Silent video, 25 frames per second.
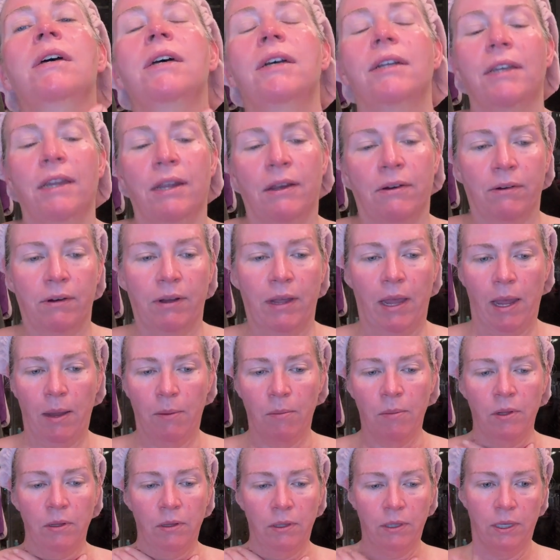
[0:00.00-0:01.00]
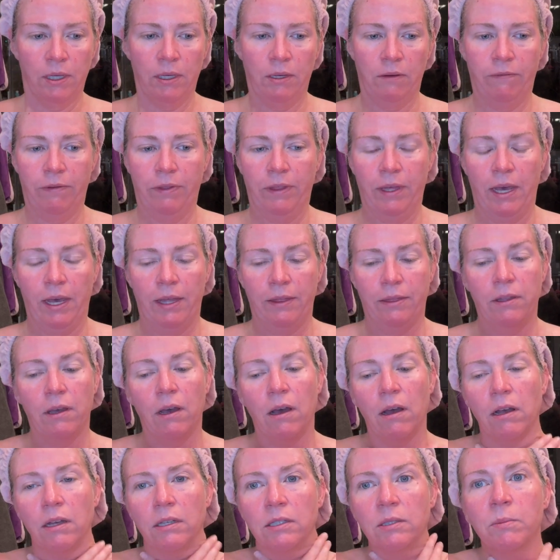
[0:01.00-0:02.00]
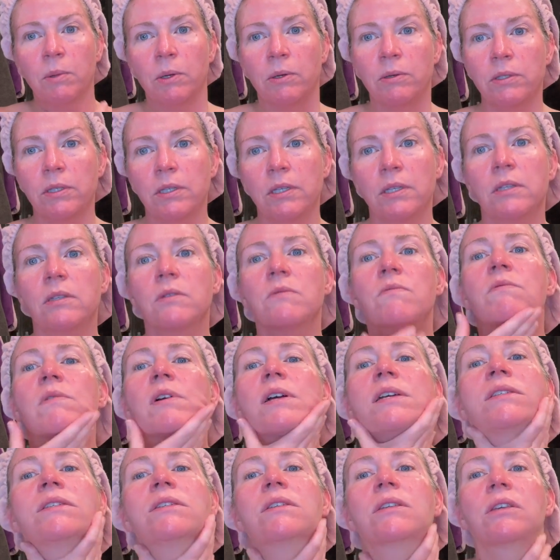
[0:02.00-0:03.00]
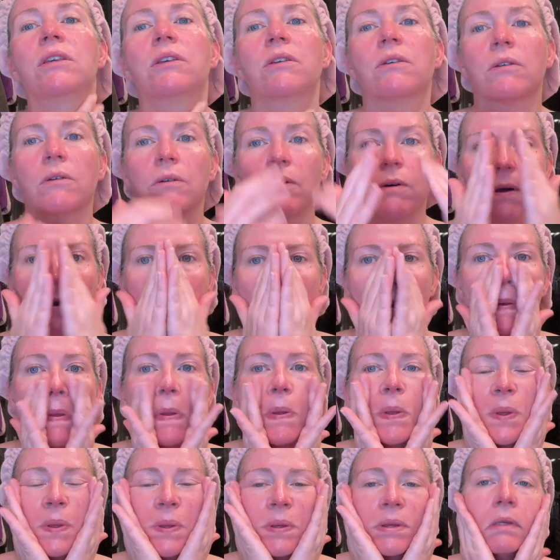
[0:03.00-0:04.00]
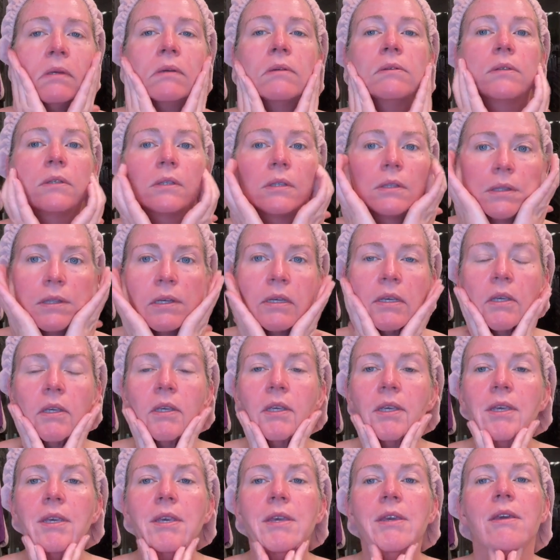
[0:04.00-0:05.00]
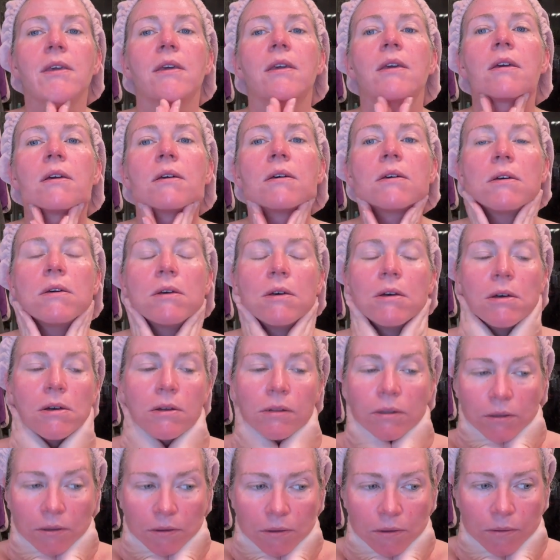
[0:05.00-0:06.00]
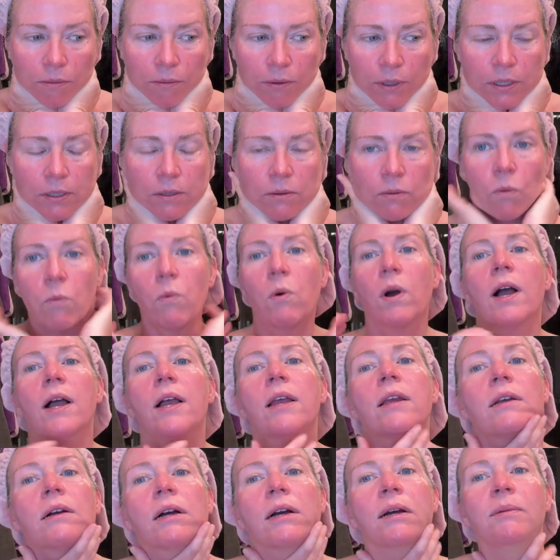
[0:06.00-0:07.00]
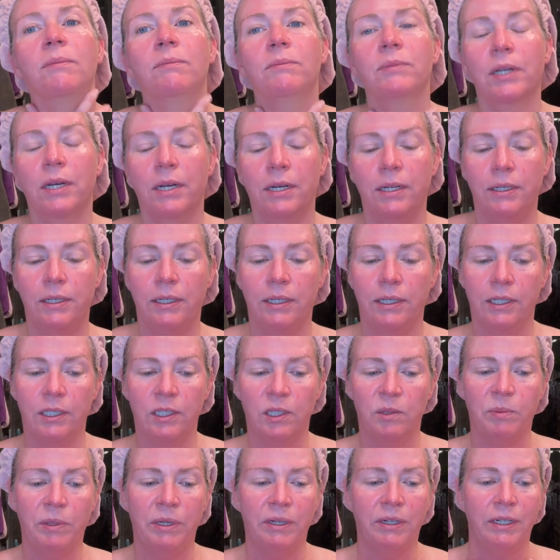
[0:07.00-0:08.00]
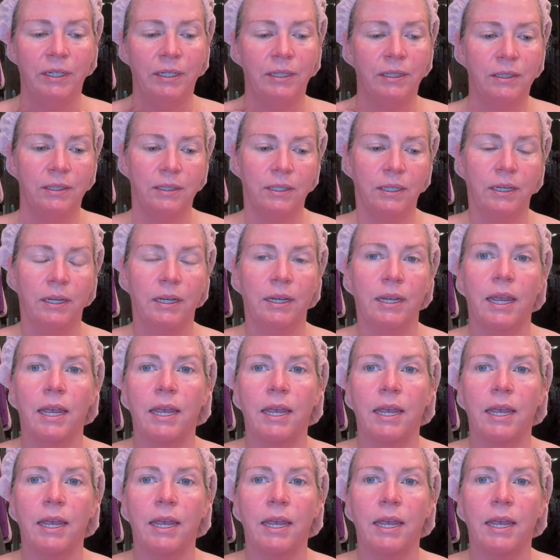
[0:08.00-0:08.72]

Now, I believe that the osmosis rescue is the key to the reason why I'm not experiencing